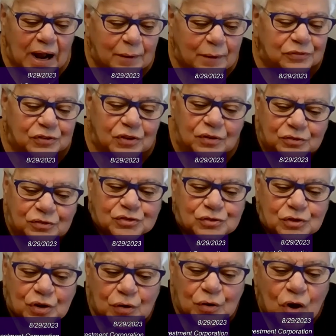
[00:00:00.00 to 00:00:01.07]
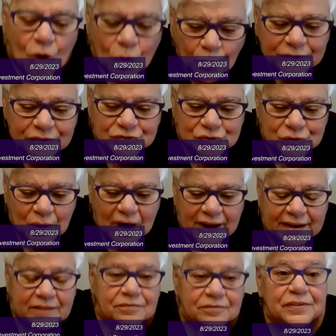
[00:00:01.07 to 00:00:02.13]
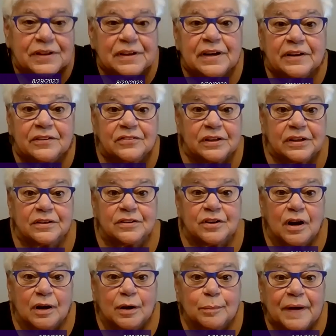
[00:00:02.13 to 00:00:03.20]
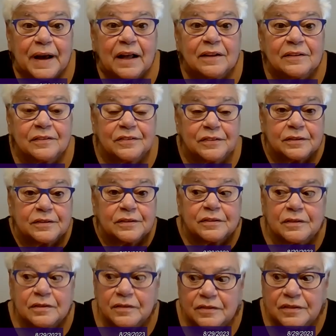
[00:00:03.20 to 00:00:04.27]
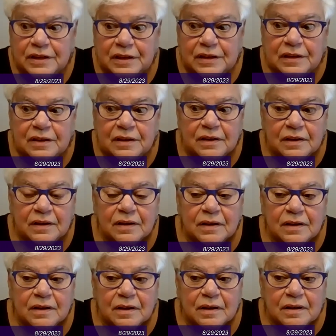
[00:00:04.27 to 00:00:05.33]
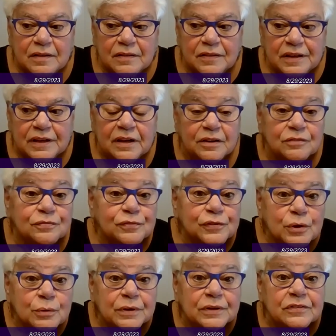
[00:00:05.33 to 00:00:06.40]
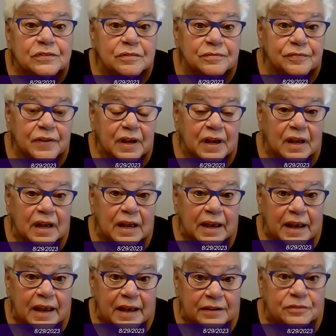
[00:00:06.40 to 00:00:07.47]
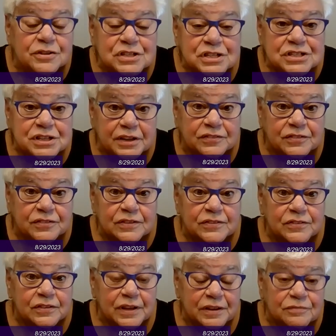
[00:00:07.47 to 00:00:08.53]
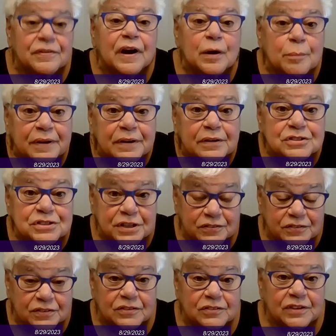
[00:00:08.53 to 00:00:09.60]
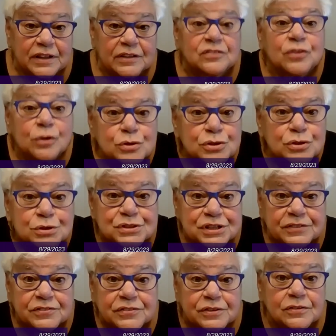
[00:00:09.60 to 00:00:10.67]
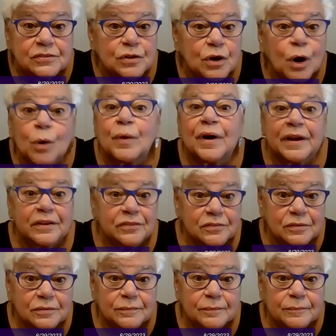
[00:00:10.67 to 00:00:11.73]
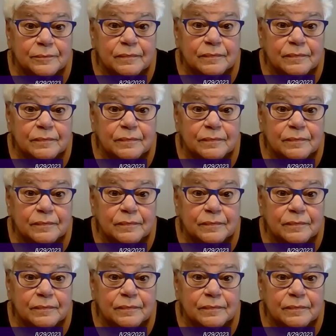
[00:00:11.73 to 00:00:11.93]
I was always trying at VEIC to talk about the the the confluence of energy justice, environmental justice, and social justice always.